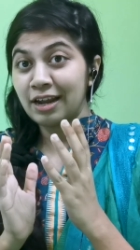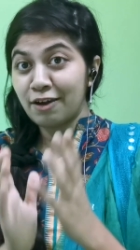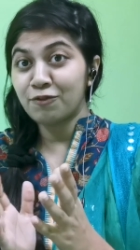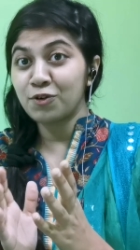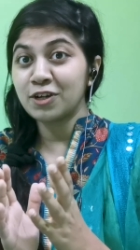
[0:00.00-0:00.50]

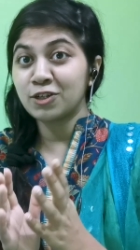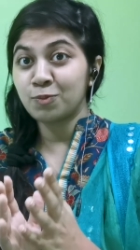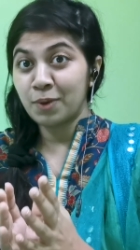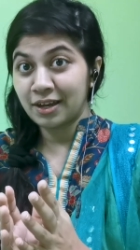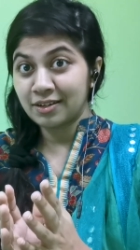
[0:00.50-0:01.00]
never
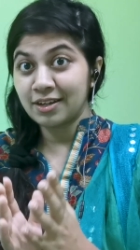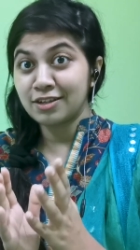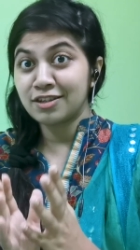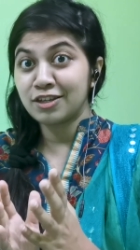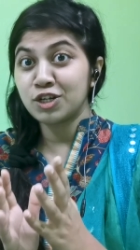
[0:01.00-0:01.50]

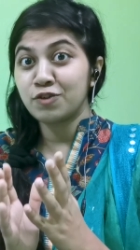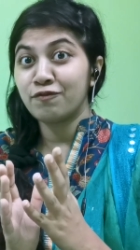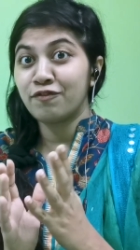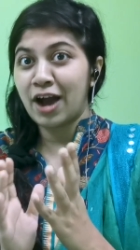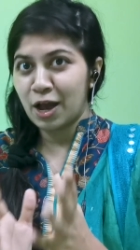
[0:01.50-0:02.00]
expected such
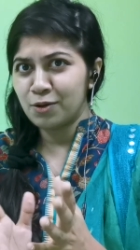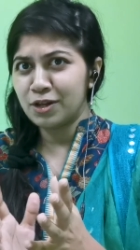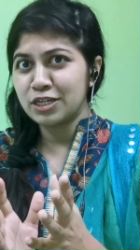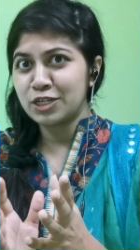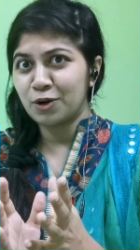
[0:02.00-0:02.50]

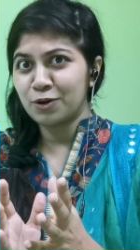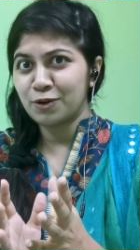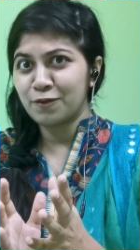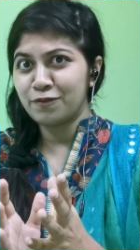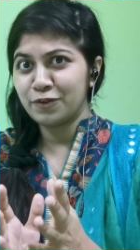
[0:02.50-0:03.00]
violent
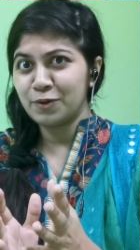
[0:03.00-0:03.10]
sort of